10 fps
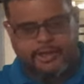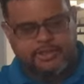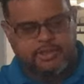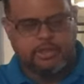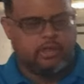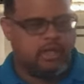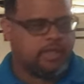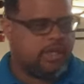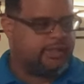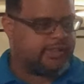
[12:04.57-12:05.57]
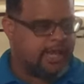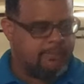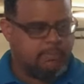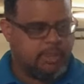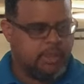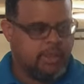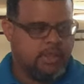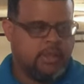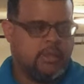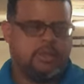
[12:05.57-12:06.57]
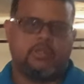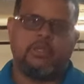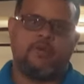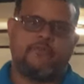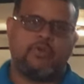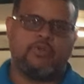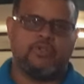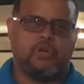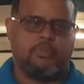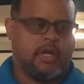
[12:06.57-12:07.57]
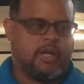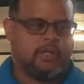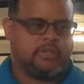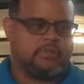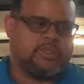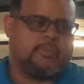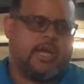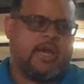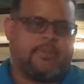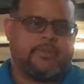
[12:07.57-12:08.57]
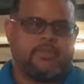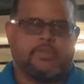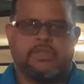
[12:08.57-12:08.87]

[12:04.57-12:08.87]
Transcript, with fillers: racing or nothing like that, but you know, if I want to do a brown, something, something happens,